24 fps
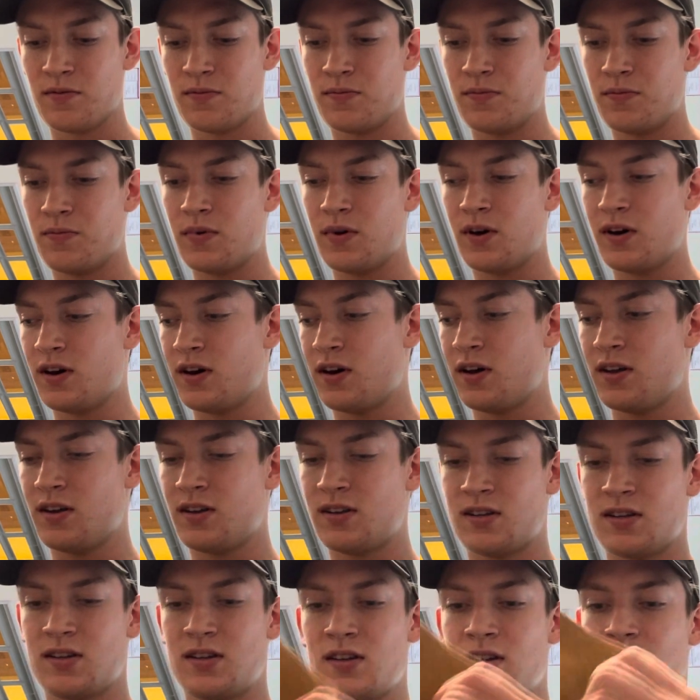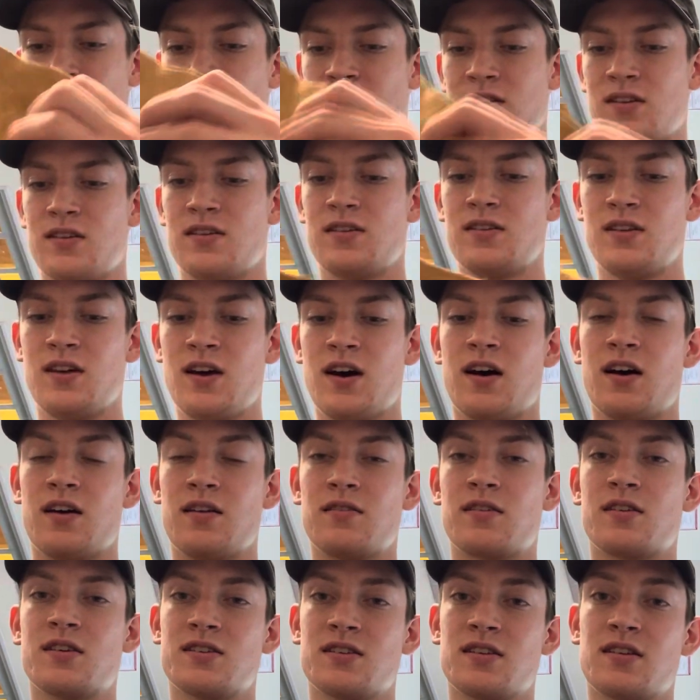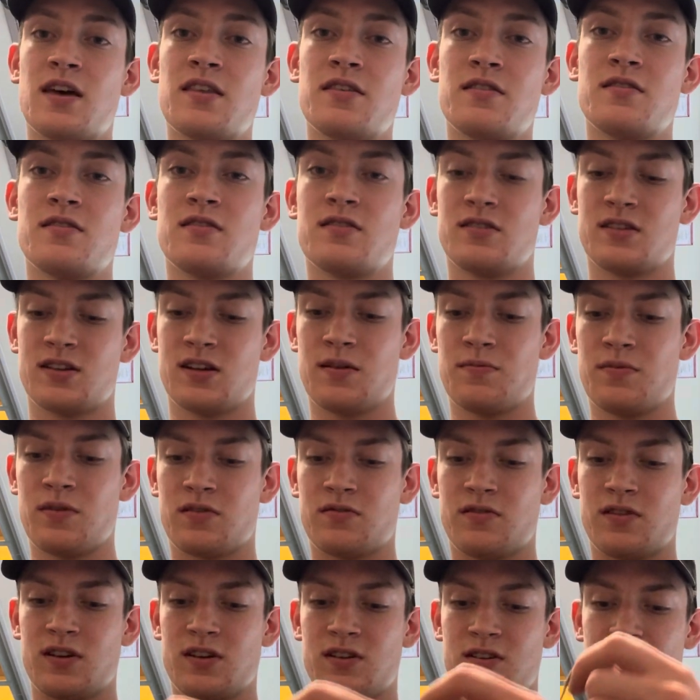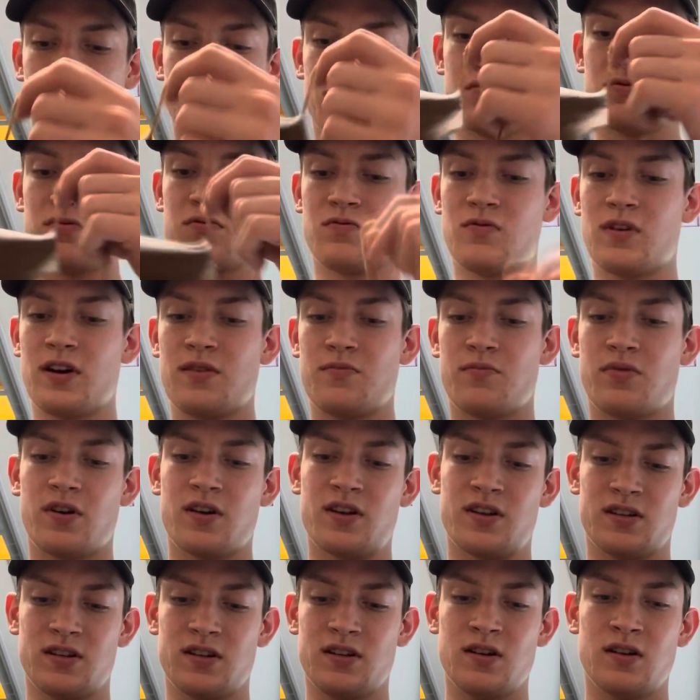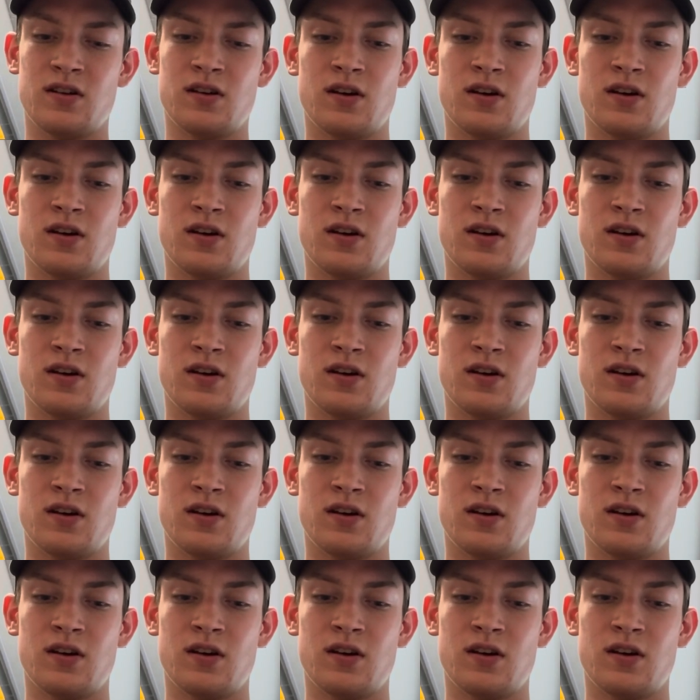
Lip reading: but yeah, because leather typically is quite pricey,